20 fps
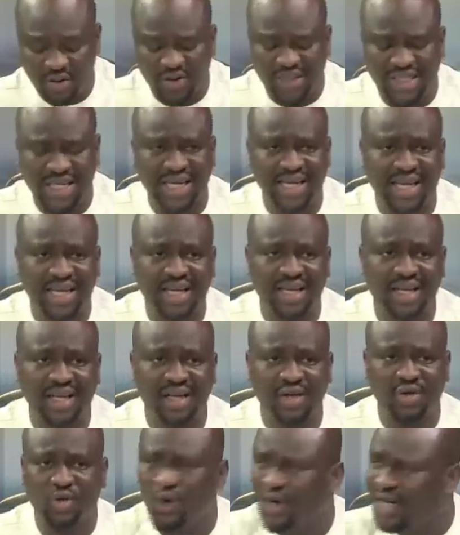you see,
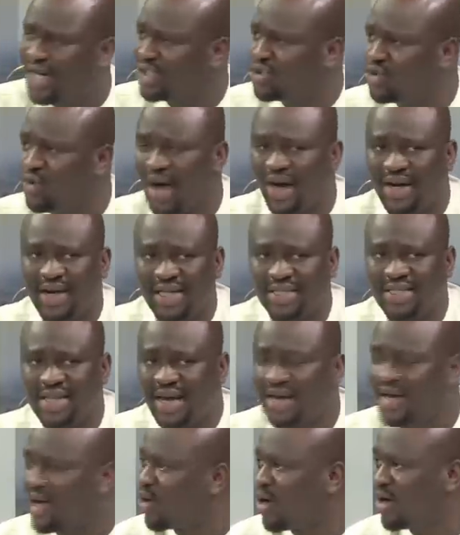you need to
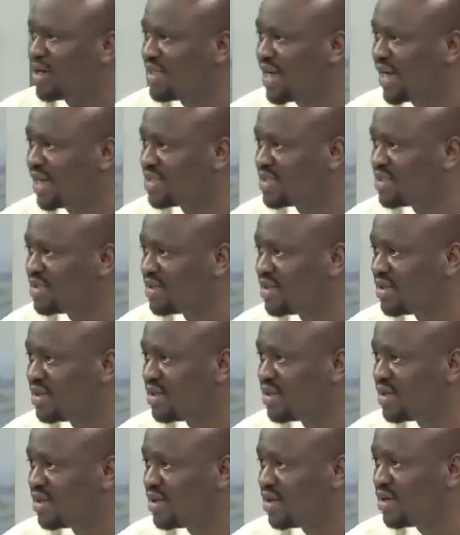understand the context.
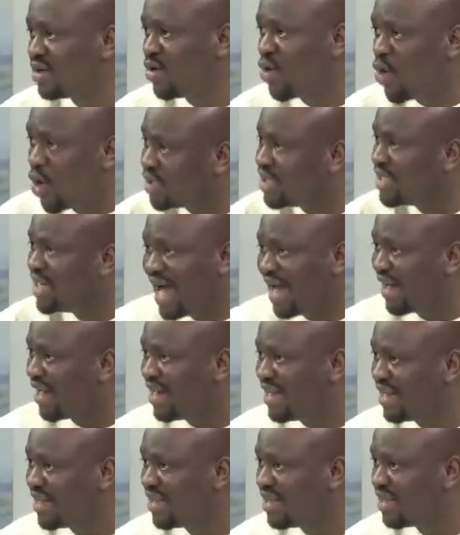
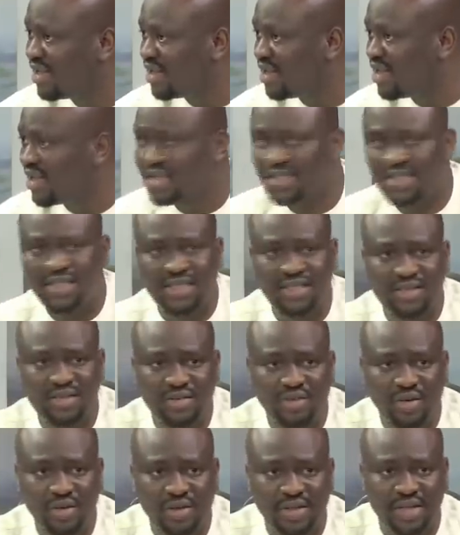Ordinarily,
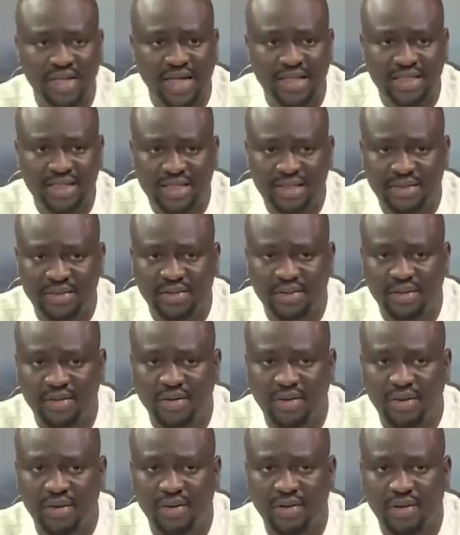this
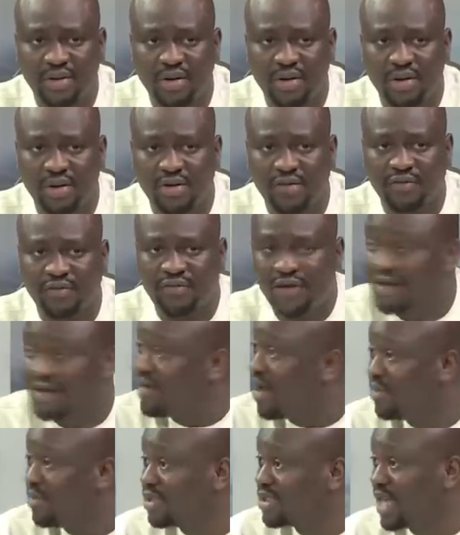
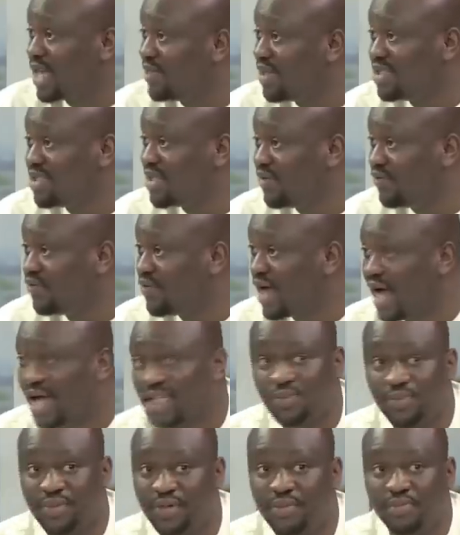venerable Sammy Gyamfi
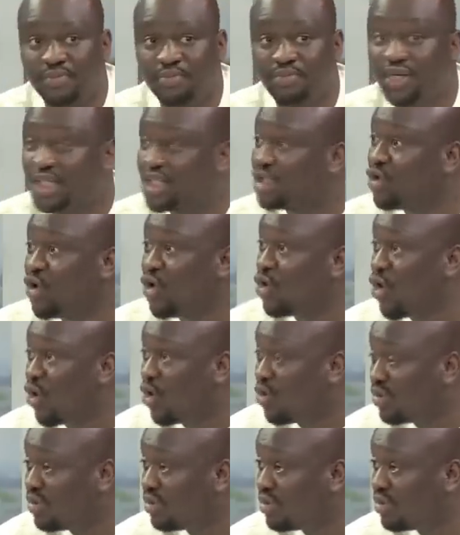has breached no law,